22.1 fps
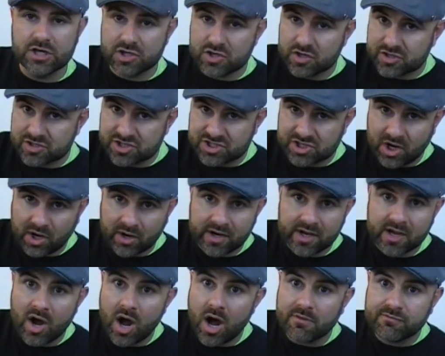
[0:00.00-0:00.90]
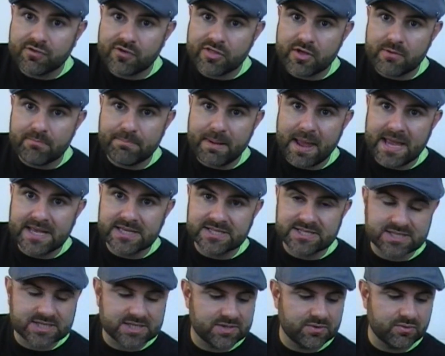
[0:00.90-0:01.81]
You're starting off with the
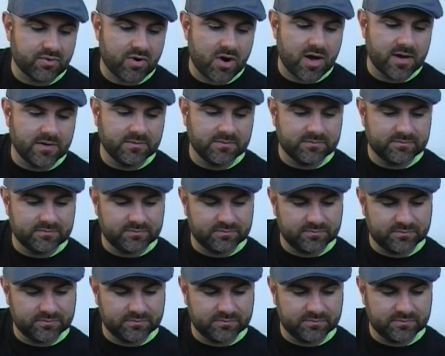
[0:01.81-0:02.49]
bass run,